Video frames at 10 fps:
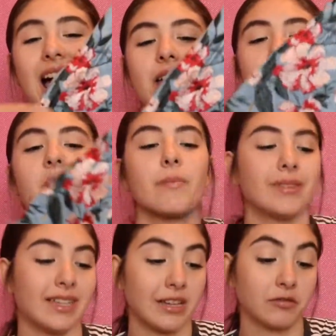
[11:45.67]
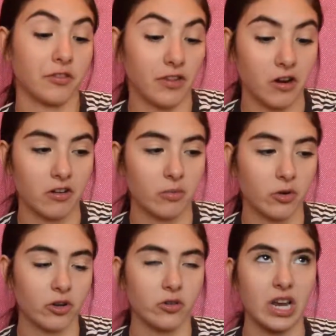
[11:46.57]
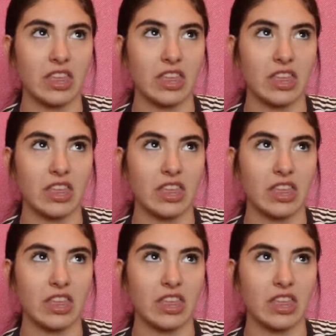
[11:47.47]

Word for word: I am obsessed with flower embroidery.